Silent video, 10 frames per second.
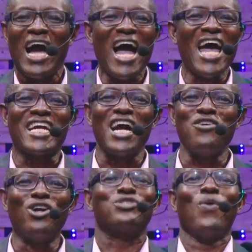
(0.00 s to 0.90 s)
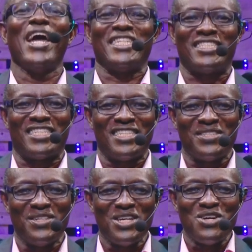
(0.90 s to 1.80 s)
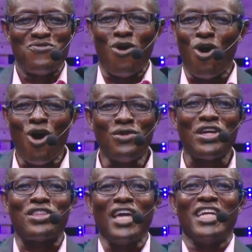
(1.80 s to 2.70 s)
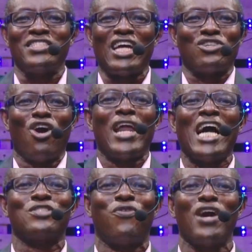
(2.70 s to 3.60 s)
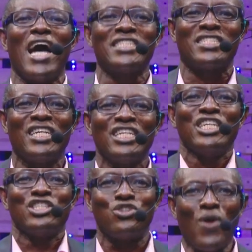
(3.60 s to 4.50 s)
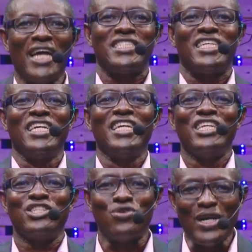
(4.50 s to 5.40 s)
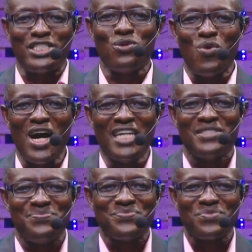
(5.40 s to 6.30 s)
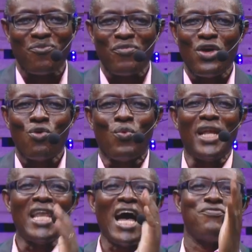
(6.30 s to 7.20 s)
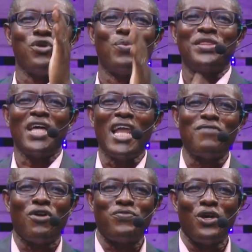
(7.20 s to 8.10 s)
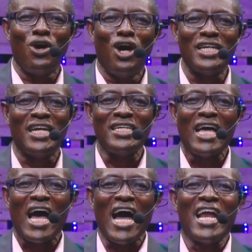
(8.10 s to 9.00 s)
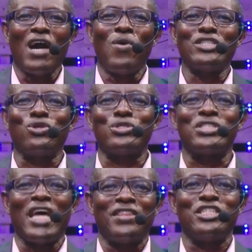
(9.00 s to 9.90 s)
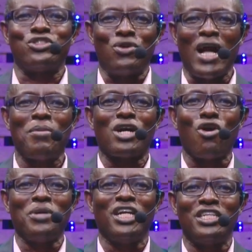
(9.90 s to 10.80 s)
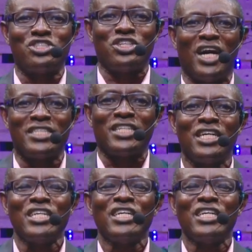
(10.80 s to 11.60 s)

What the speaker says: I cannot wait for all the things that God has for us, 2021. We love you with the love of the Lord. And I want to say this to Gaba Community Church.